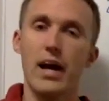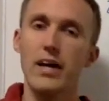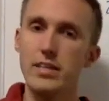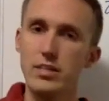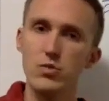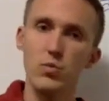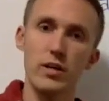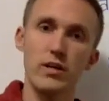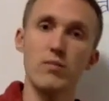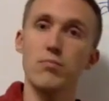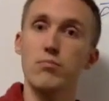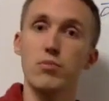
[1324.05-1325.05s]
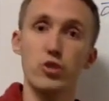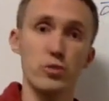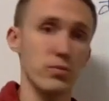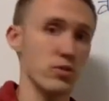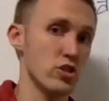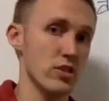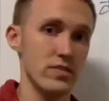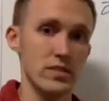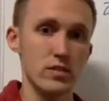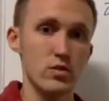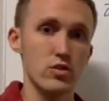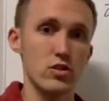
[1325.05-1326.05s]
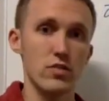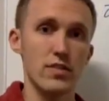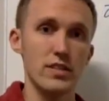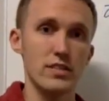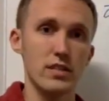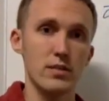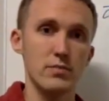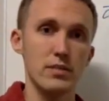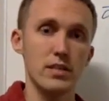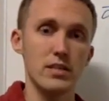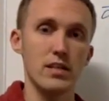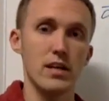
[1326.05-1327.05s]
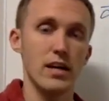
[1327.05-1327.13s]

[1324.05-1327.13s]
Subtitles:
And that's where multiple geophysical surveys comes in.